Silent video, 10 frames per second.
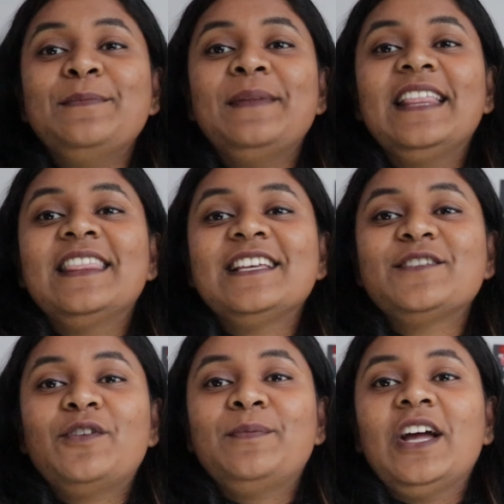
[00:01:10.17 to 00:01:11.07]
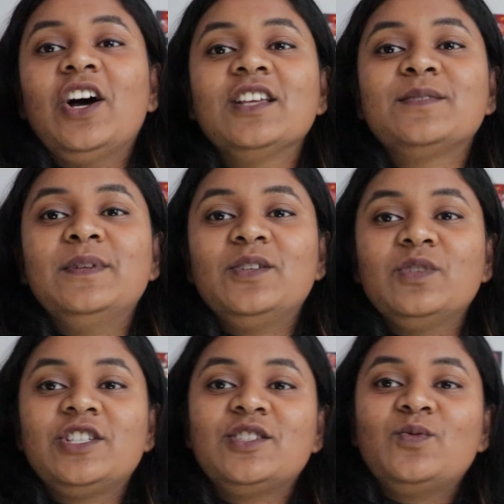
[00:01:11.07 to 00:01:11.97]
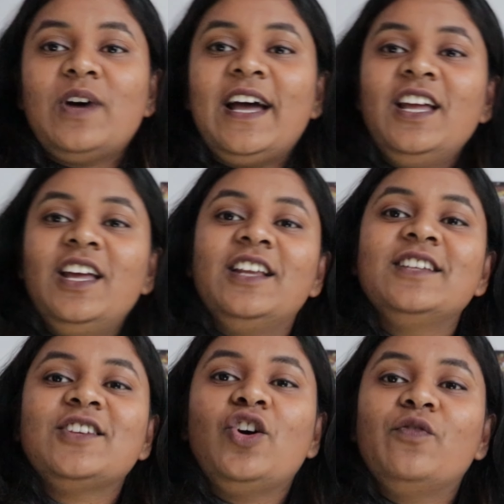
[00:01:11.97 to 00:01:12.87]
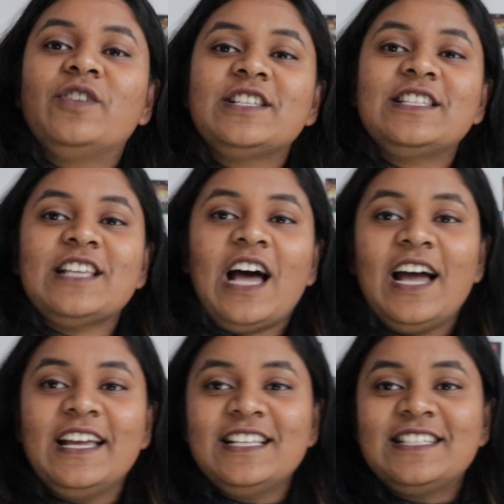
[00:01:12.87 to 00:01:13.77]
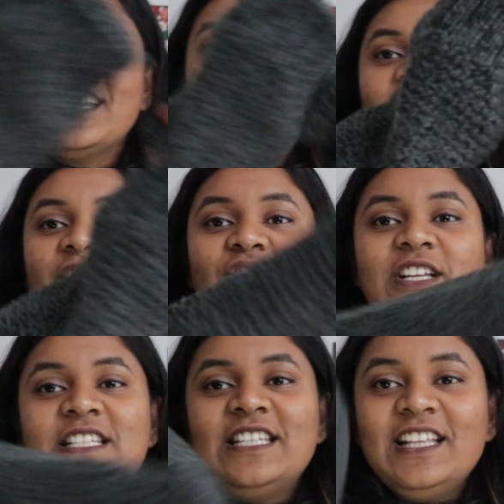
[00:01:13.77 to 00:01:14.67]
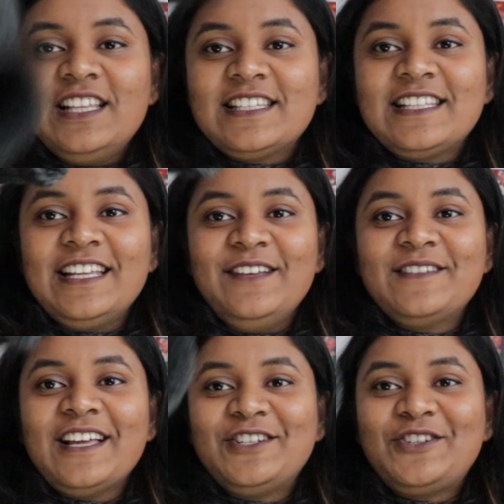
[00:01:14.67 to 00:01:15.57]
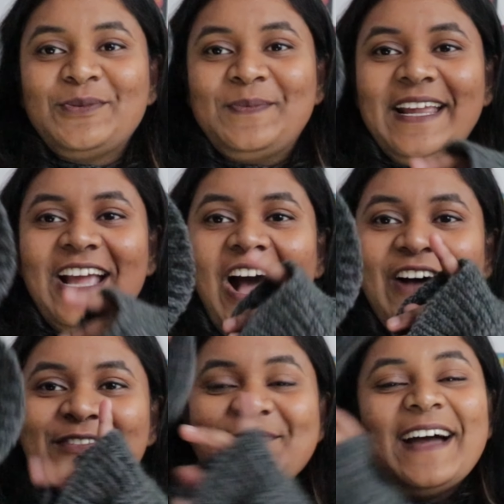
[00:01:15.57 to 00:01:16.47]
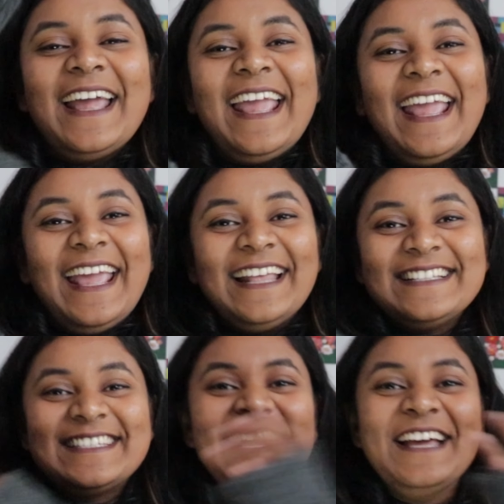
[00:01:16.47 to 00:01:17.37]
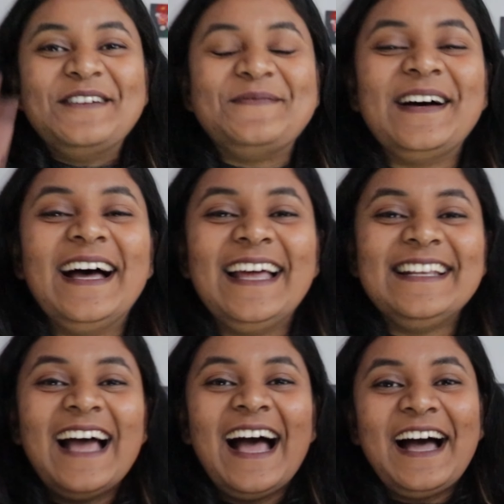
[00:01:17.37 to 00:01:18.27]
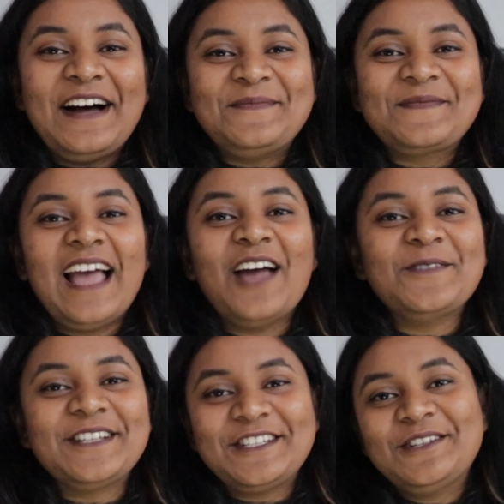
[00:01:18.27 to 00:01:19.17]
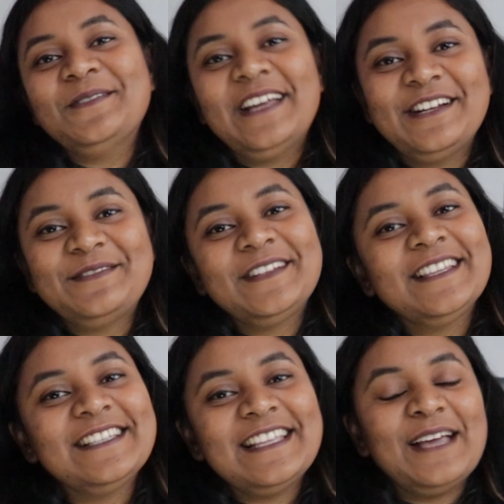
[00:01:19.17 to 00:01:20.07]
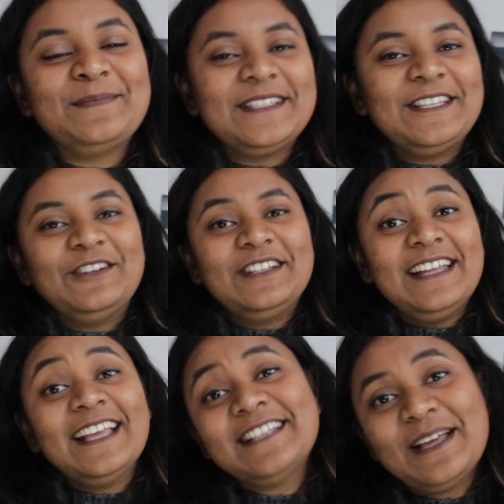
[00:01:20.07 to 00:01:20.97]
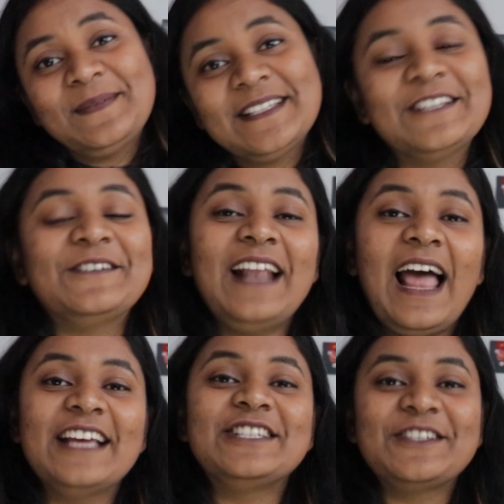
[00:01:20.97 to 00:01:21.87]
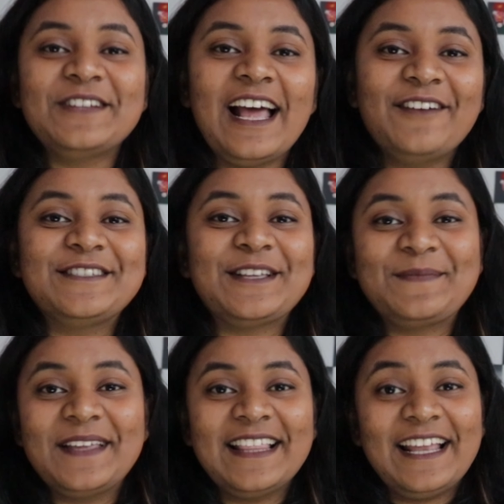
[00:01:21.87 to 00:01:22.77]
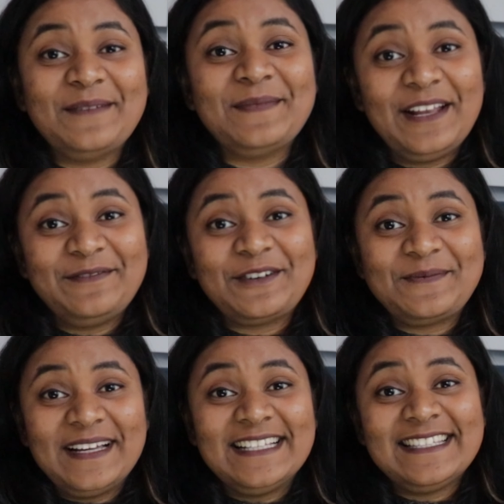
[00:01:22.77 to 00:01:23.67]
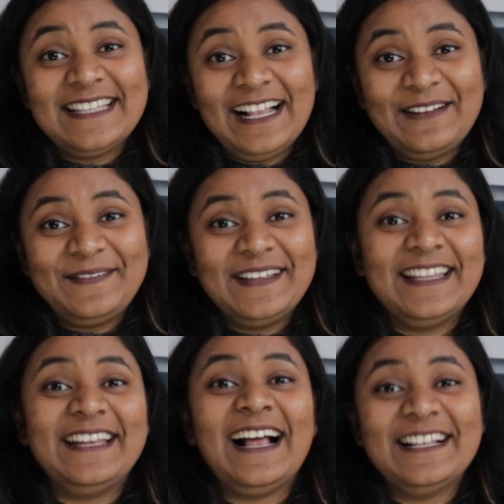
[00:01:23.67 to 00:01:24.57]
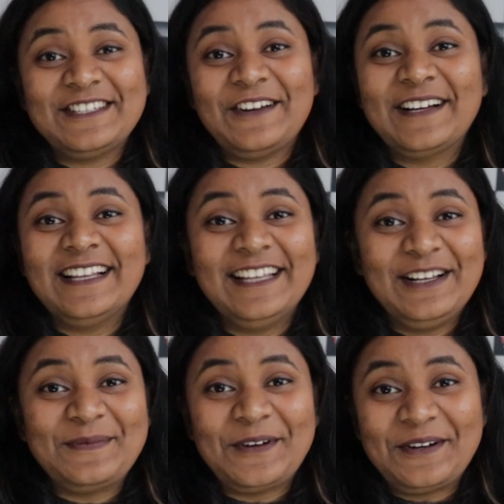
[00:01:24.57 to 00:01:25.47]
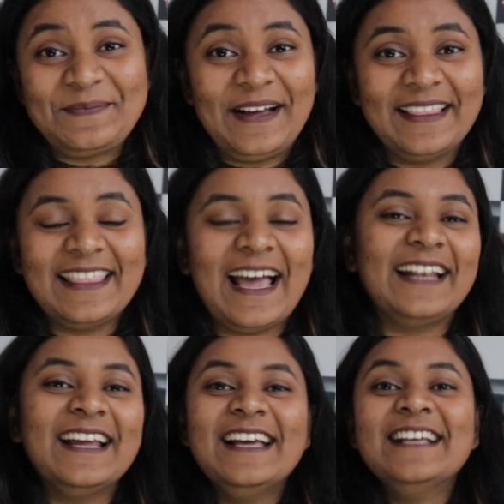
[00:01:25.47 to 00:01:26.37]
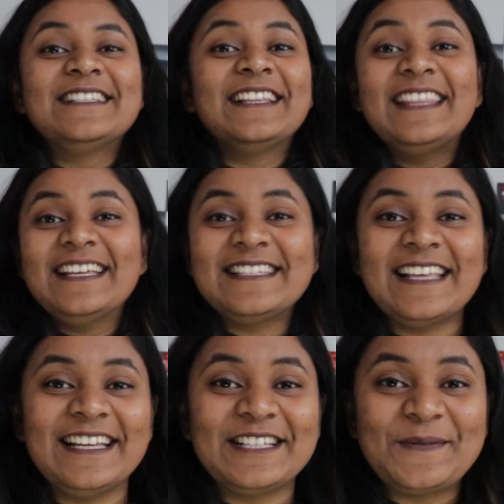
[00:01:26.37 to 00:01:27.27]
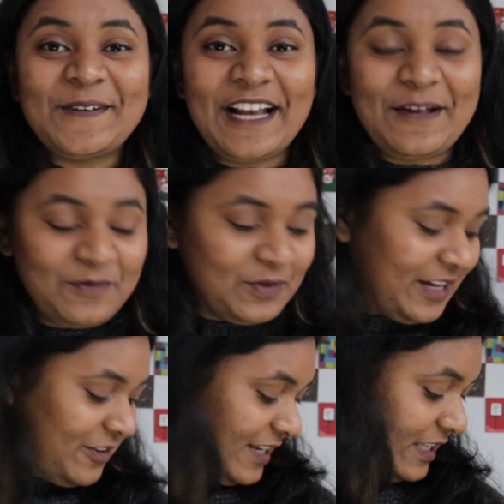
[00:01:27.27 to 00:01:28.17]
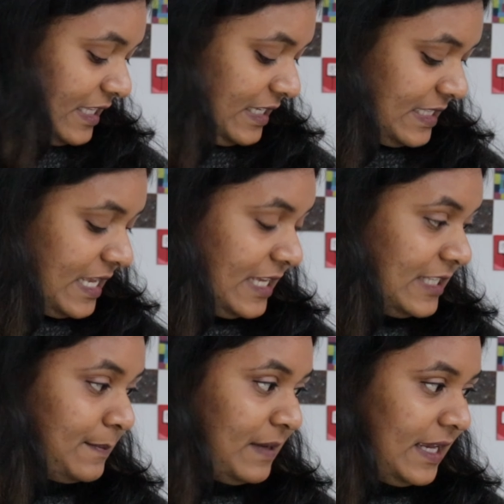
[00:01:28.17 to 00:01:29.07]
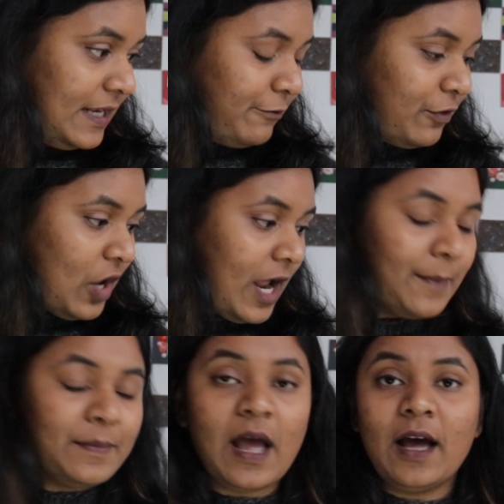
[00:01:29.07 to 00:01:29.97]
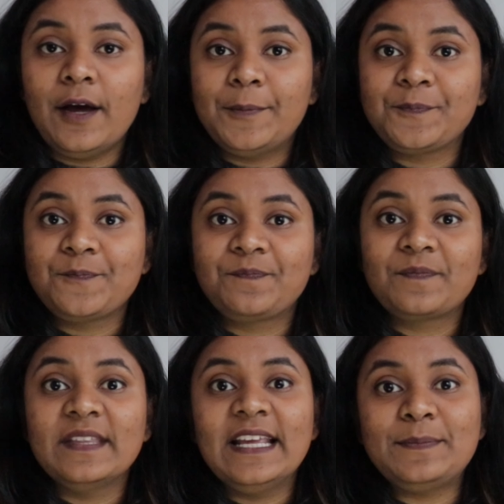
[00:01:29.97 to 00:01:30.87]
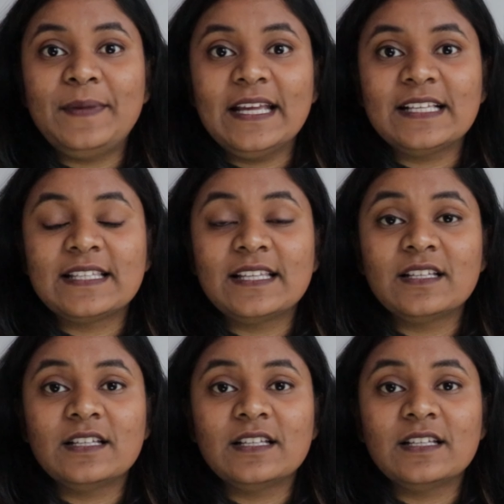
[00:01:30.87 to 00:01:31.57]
made this for my husband, which is why it is oversized. You can see the sleeves are drooping off my hands, but I wanted to wear it for this episode. Next episode, I should have something that I made for myself, and then I'll talk a little more about that. So this is what I'm wearing. This is made from Knit Picks